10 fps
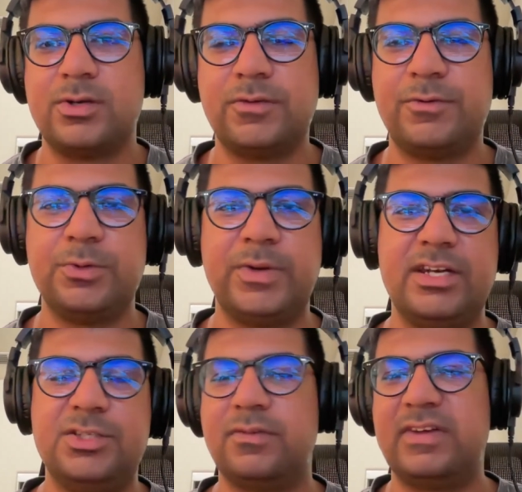So if you're doing
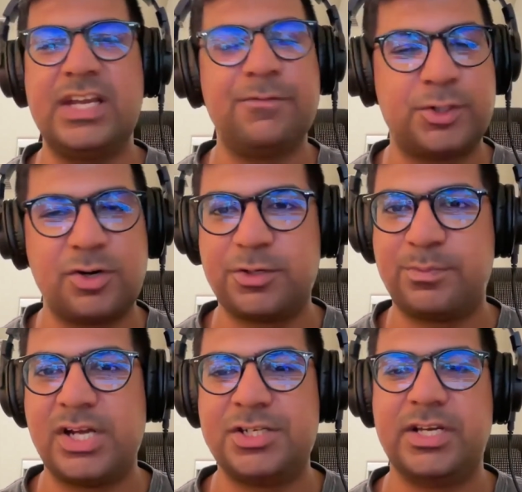any sort of like infrastructure
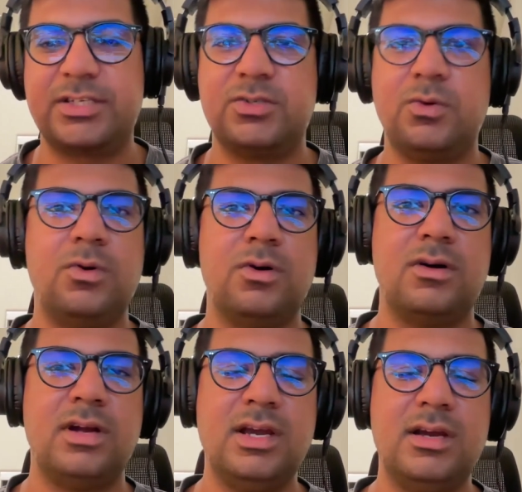projects
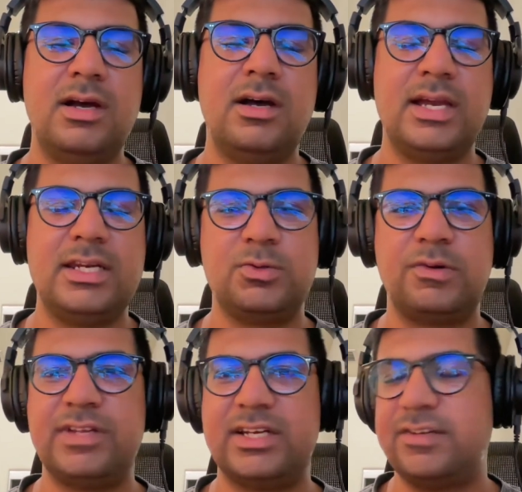or any
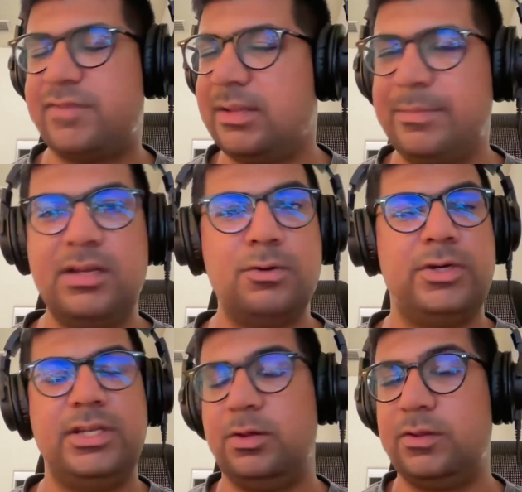sort of like development,
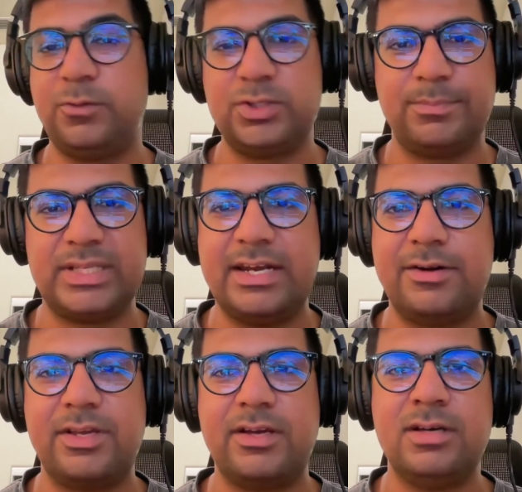or the Folsom Plan
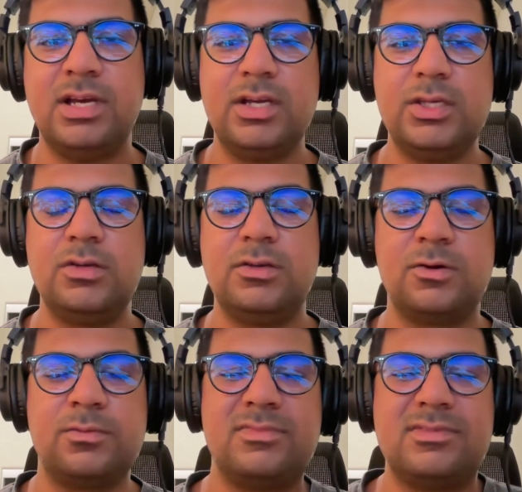area,
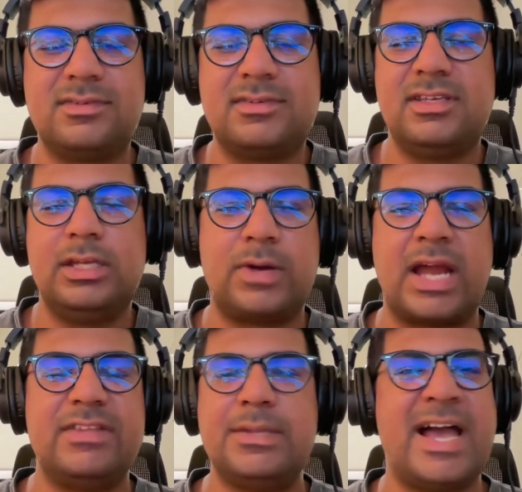you're
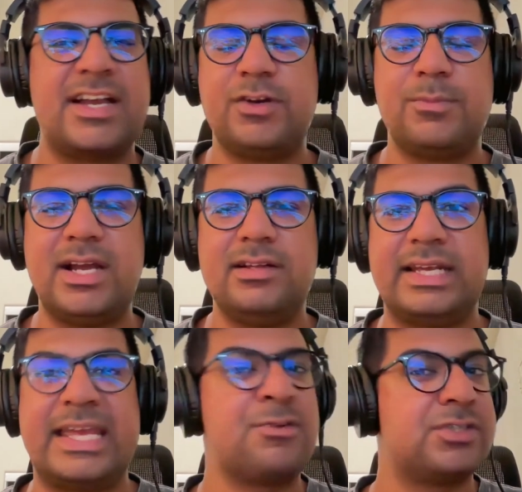kind of in the back of your mind,
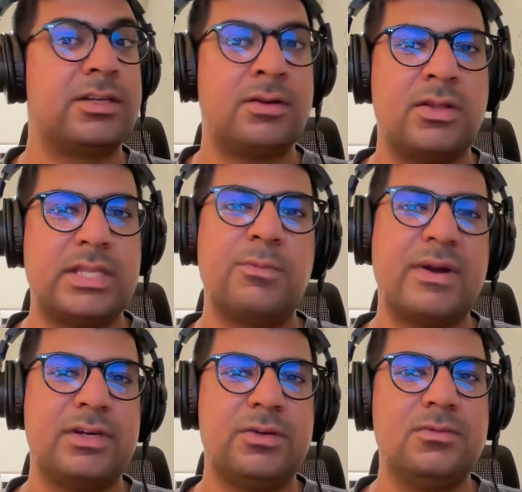like counting on that
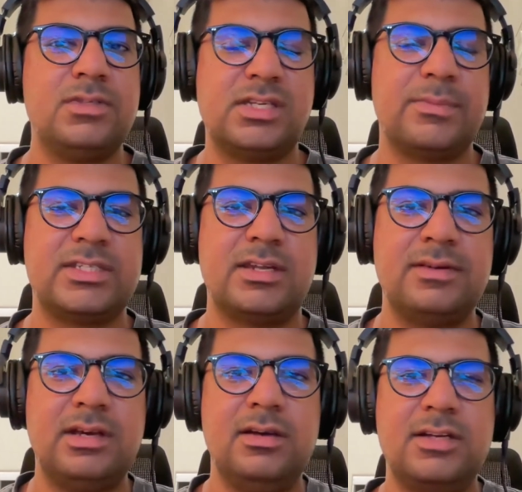revenue to some extent,
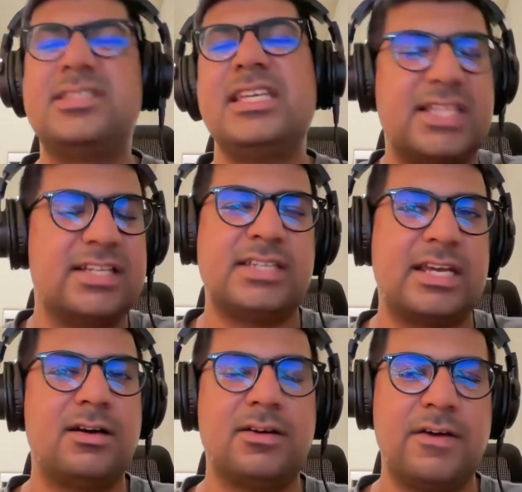because these things
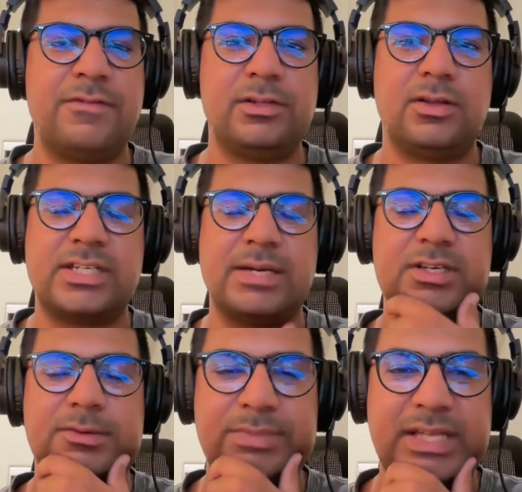take a very long time
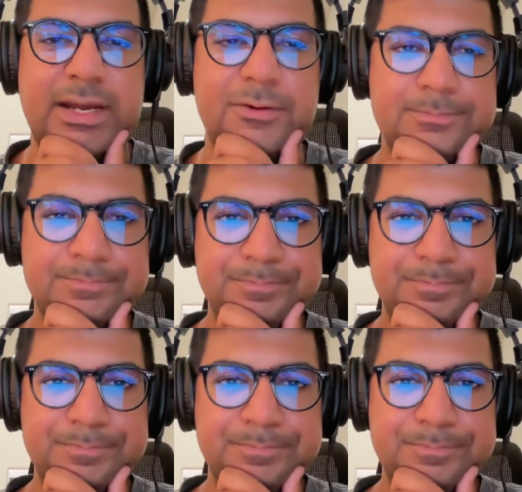to plan out.